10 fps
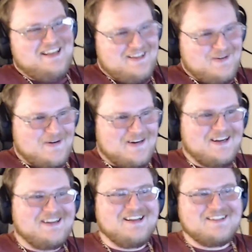you
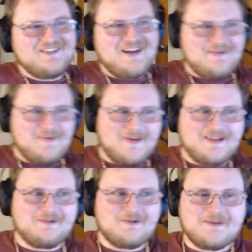were not too happy about
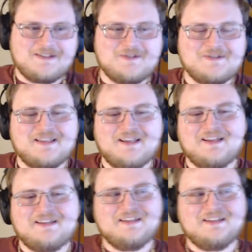that Ruby Tuesday